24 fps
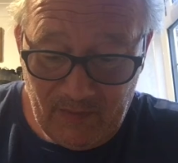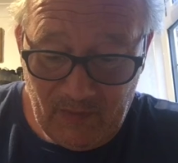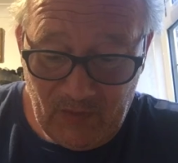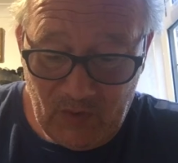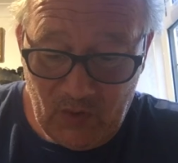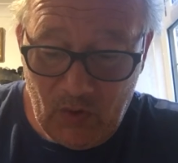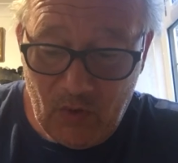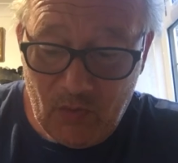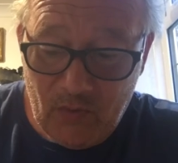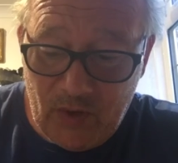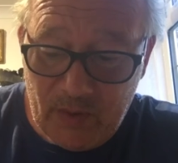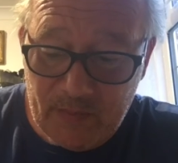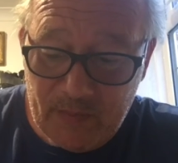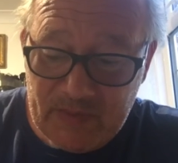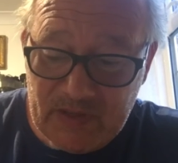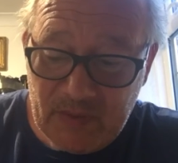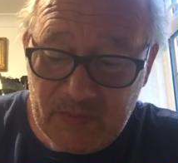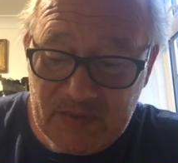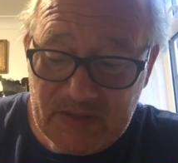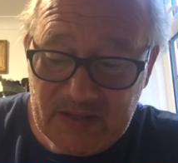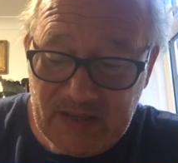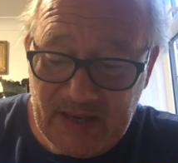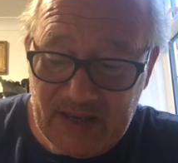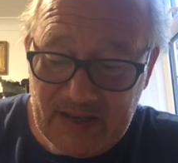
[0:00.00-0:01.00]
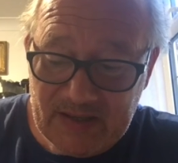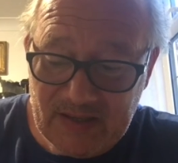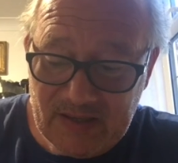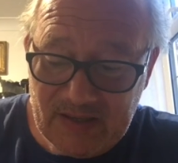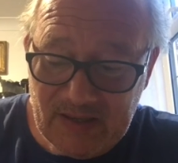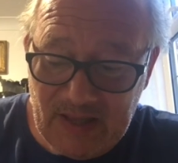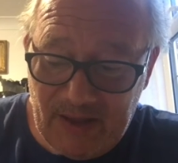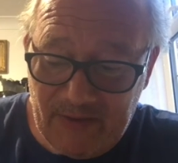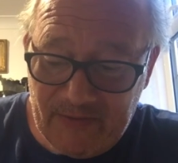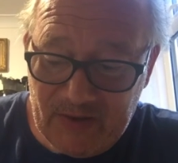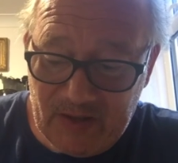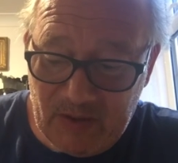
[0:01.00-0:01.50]
Your room's upstairs to
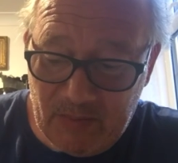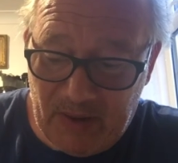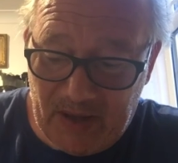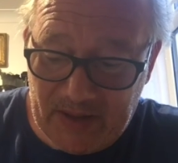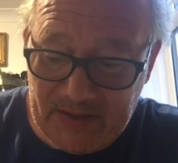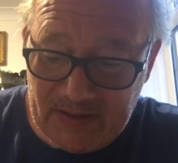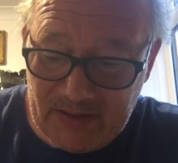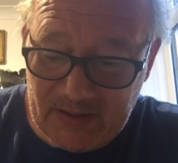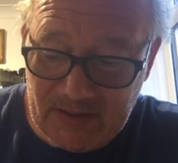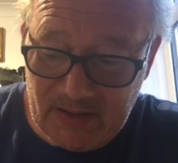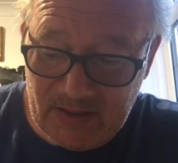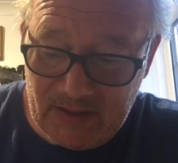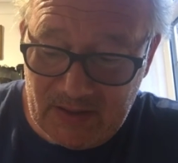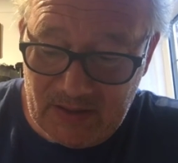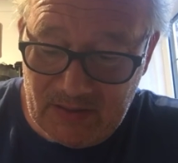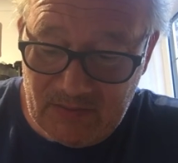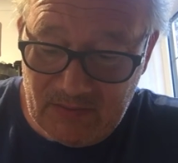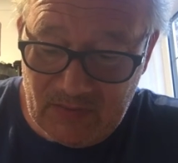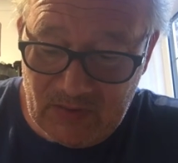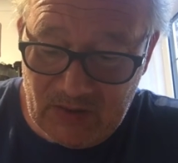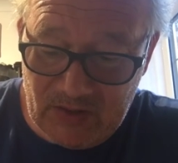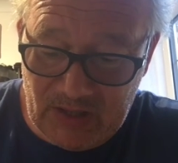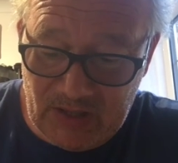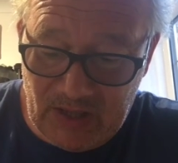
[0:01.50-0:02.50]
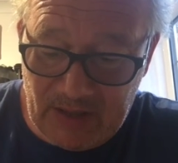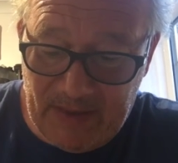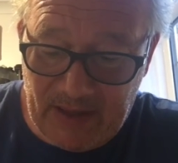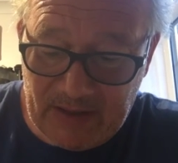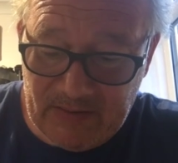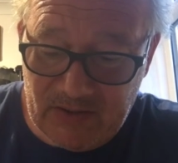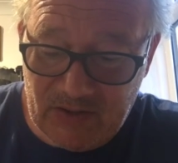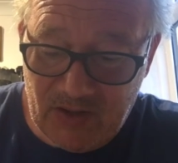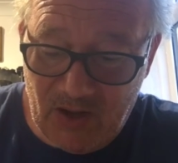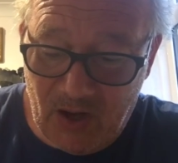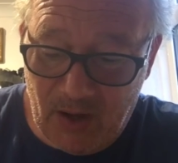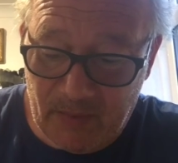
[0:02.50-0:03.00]
the left of the banisters. Shall I
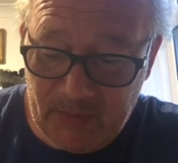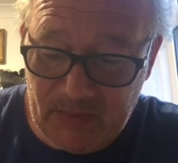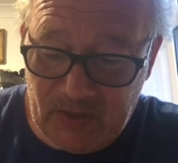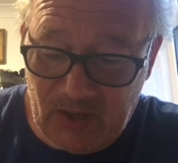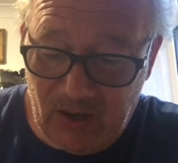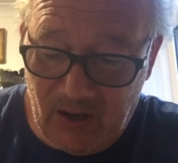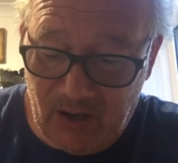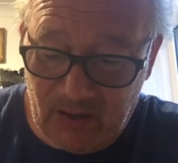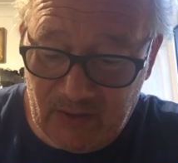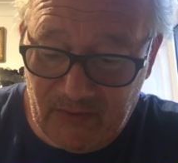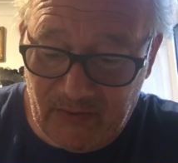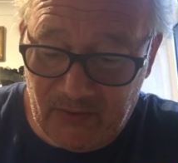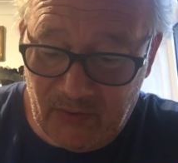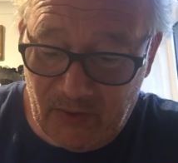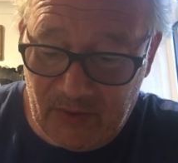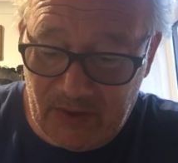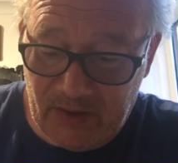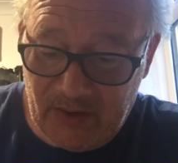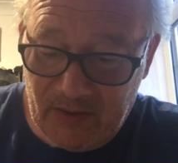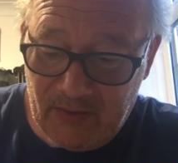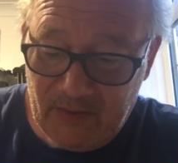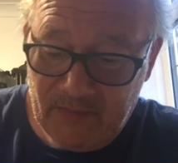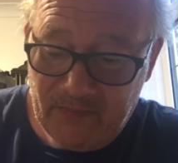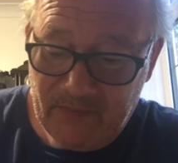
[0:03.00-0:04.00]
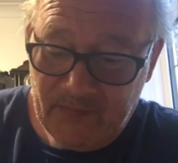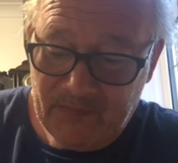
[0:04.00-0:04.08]
mount an armed guard for you?